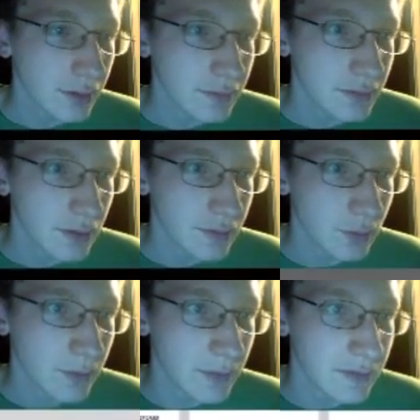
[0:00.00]
Not the
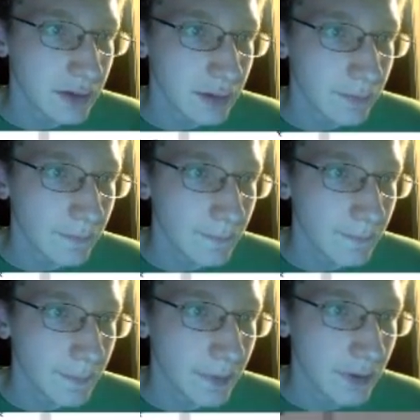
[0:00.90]
one I meant to hit.
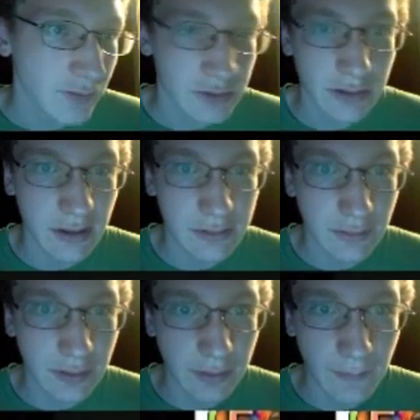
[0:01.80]
Fire Dragon Outro.
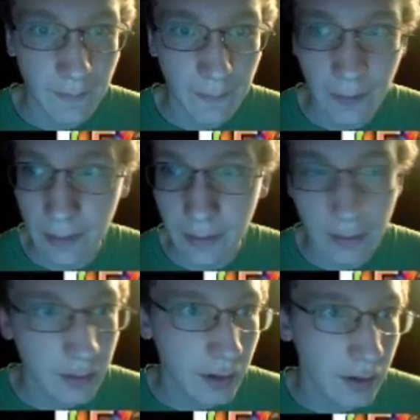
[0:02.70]
There we
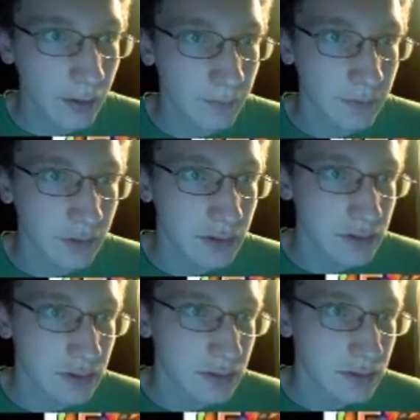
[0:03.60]
go. You
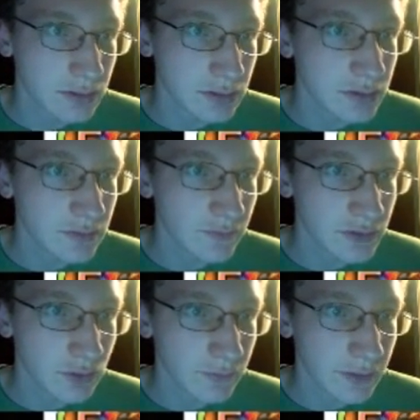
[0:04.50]
can do some
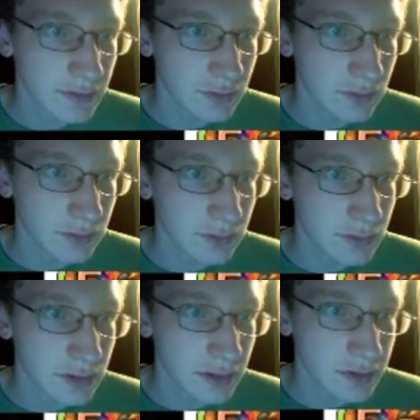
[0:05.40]
visual effects to it,
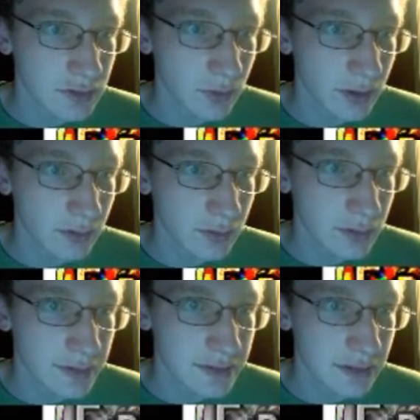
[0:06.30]
change the way it
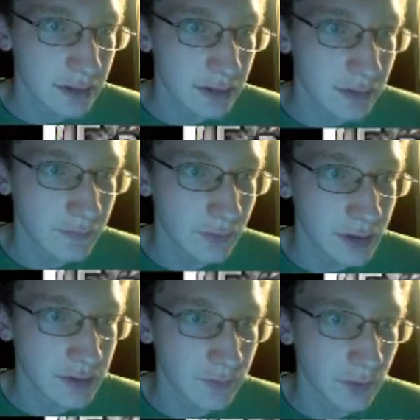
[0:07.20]
looks in different
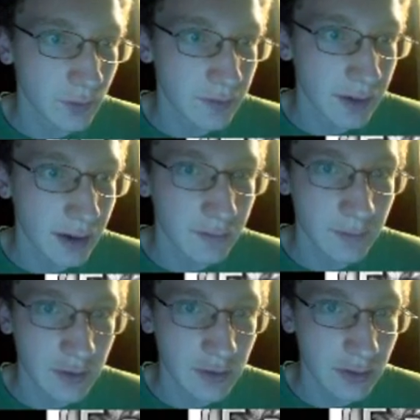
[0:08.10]
ways if you want to have
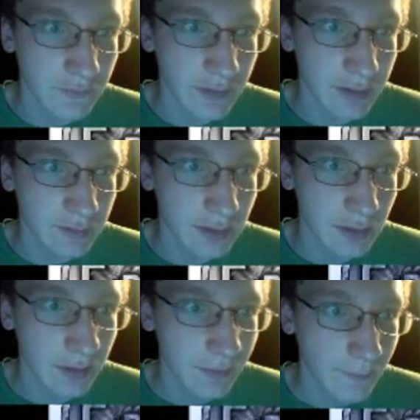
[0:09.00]
special effects.
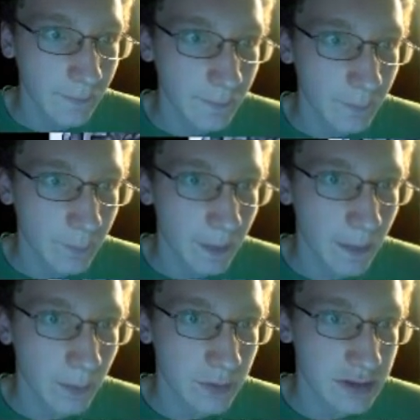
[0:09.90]

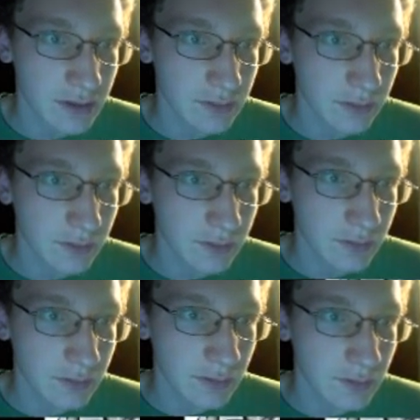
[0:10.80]
Which actually,
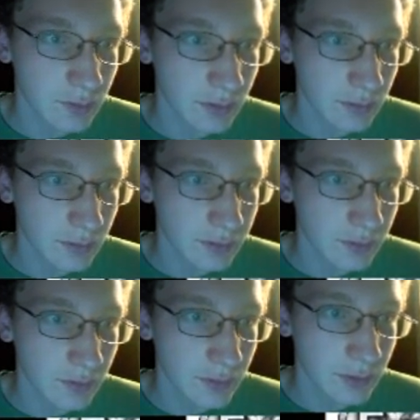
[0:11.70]
this one
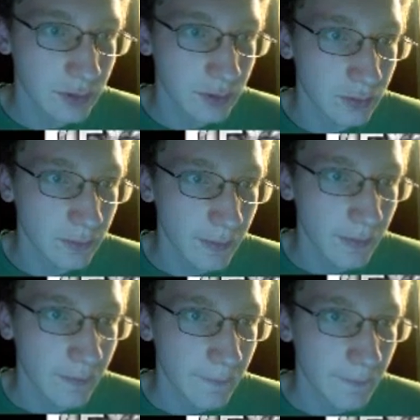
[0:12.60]
looks pretty cool.
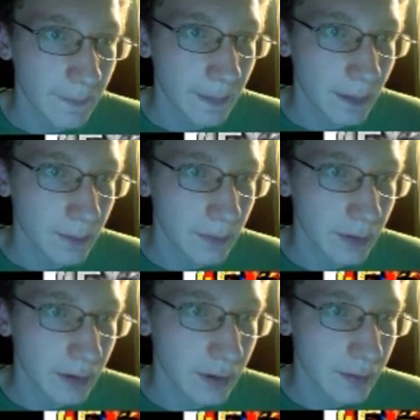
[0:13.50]

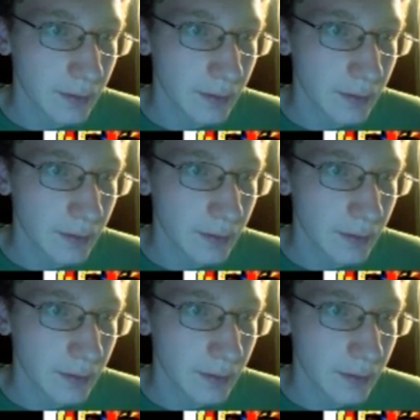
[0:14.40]
But